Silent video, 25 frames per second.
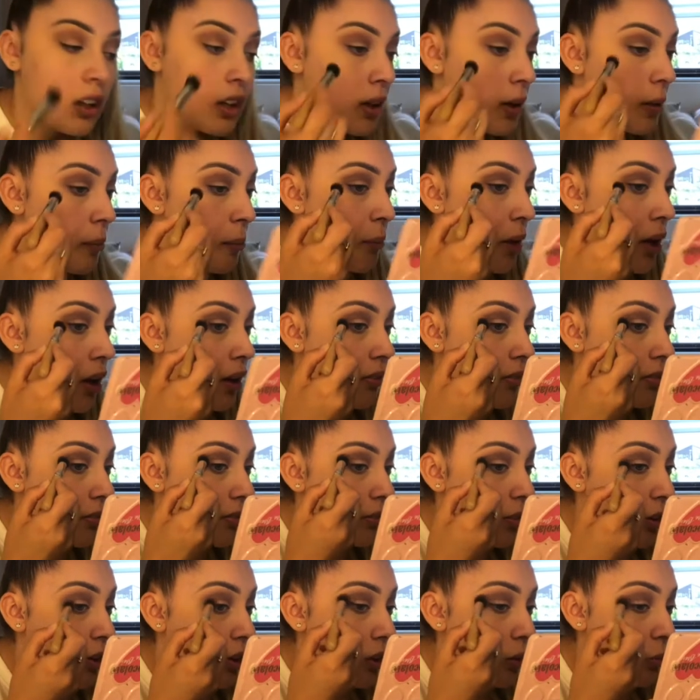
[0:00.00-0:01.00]
But
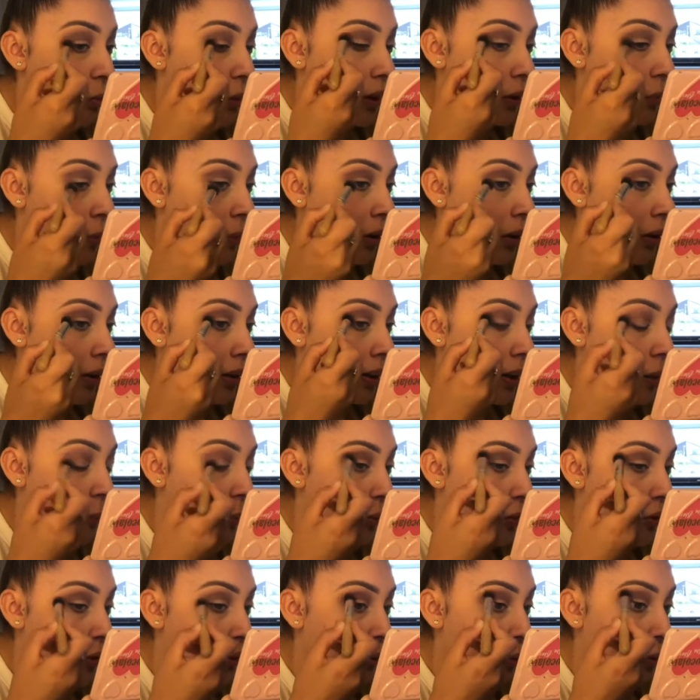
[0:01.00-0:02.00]
for when we are able
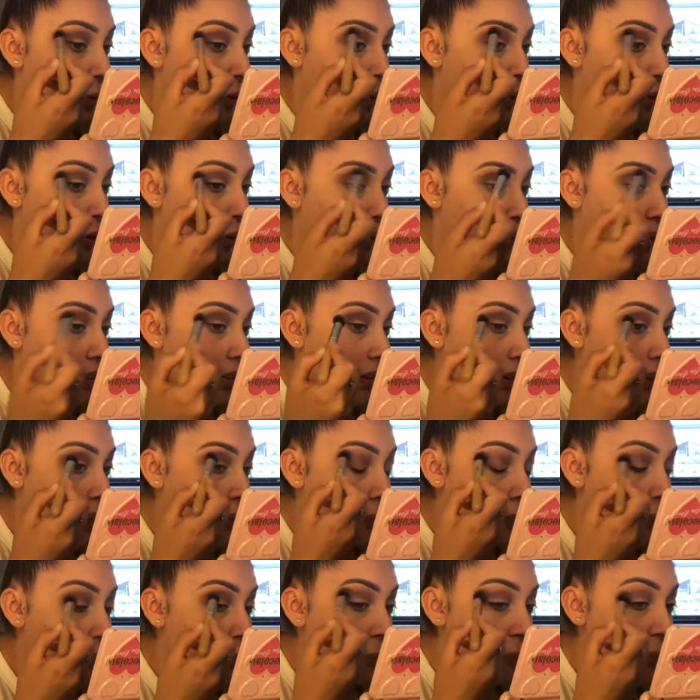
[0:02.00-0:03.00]
to go on holiday,
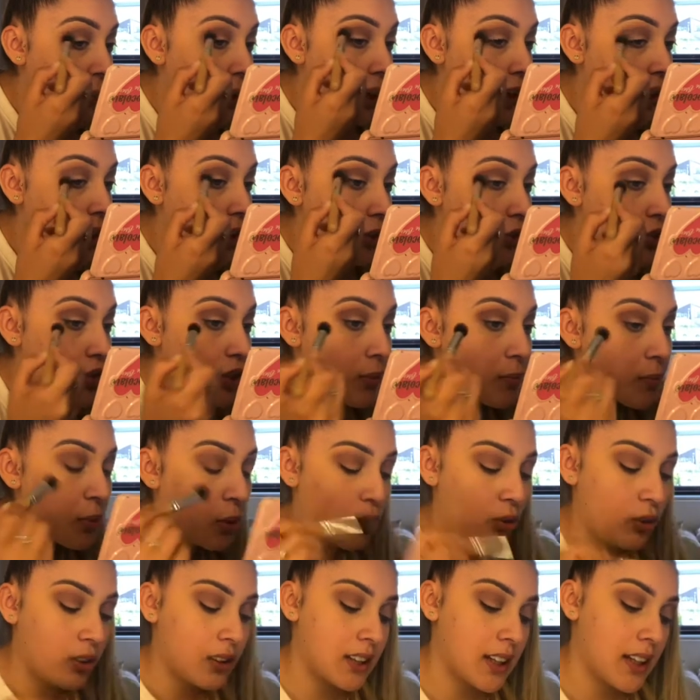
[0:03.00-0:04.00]
my dream
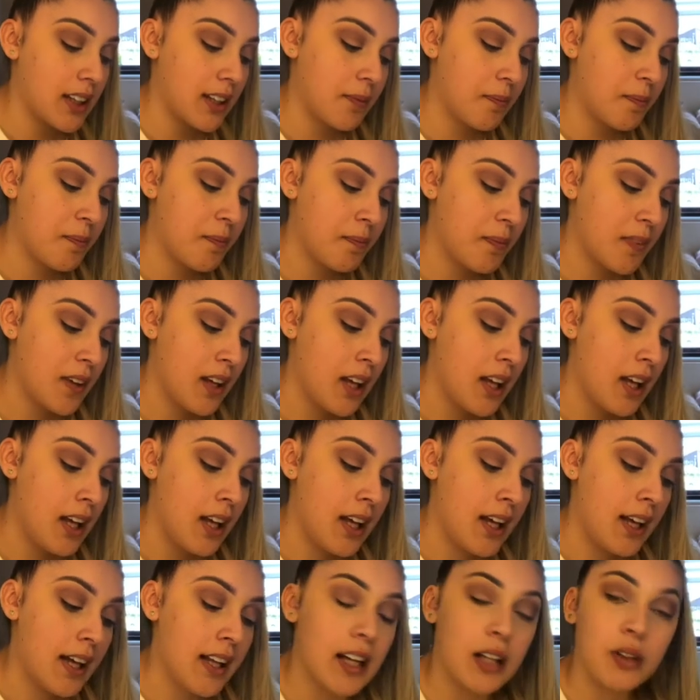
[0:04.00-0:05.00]
holiday,
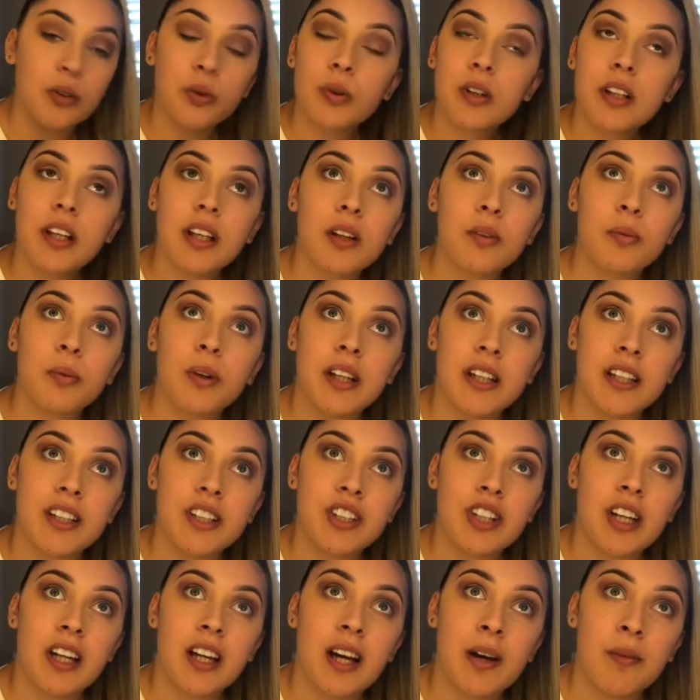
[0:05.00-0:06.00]
and I don't care what age
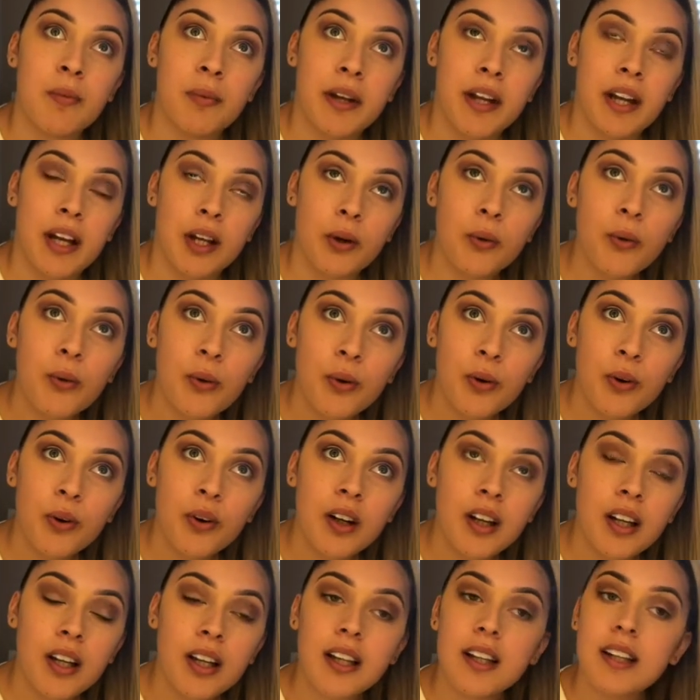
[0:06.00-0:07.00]
I am when I go,
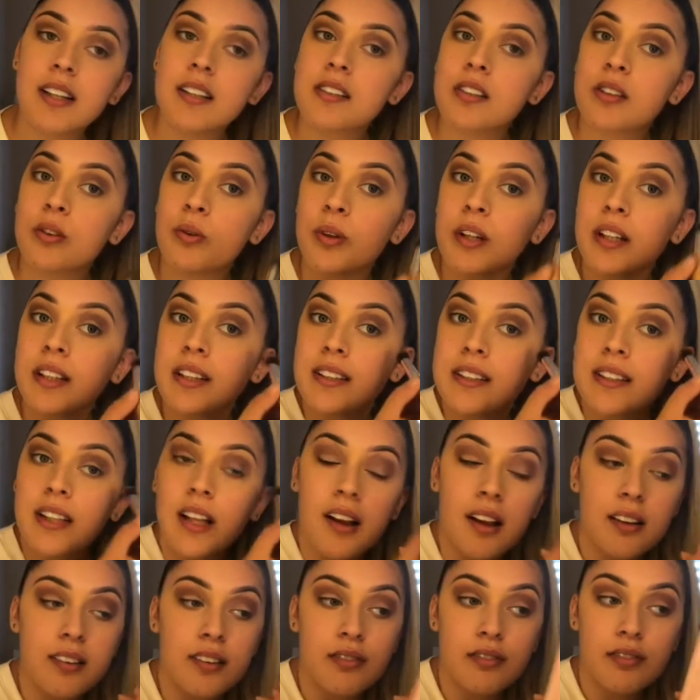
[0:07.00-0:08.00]
is to go to
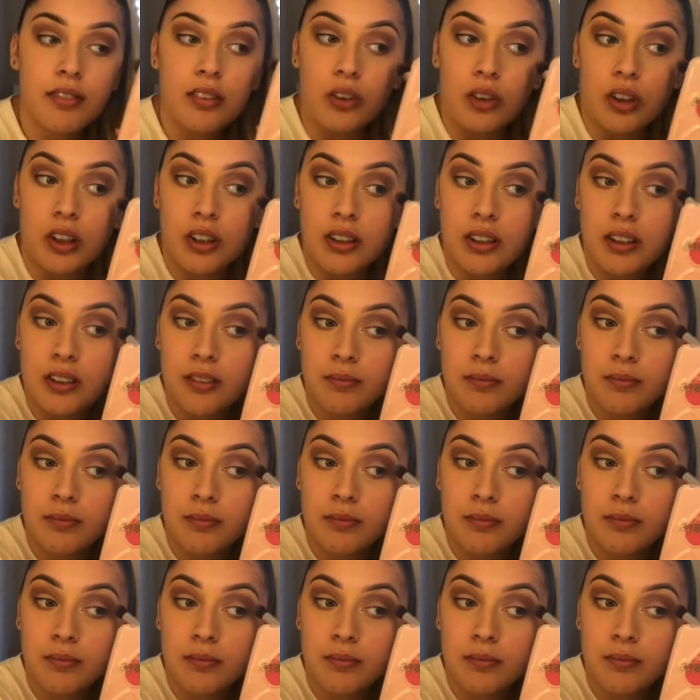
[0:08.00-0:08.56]
Disneyland in Florida.